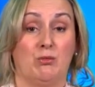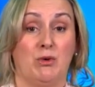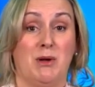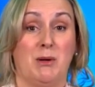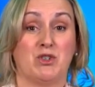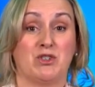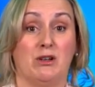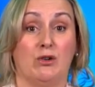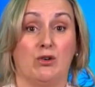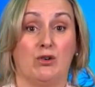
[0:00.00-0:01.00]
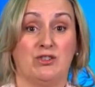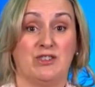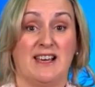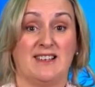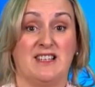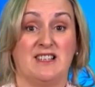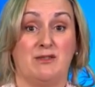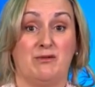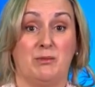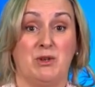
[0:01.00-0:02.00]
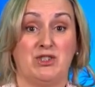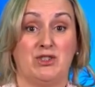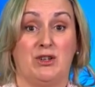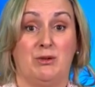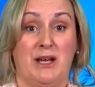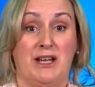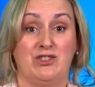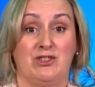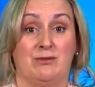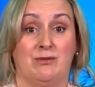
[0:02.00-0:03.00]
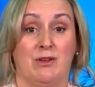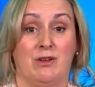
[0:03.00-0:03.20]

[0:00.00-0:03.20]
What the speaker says: where members can log on to access information on their pension.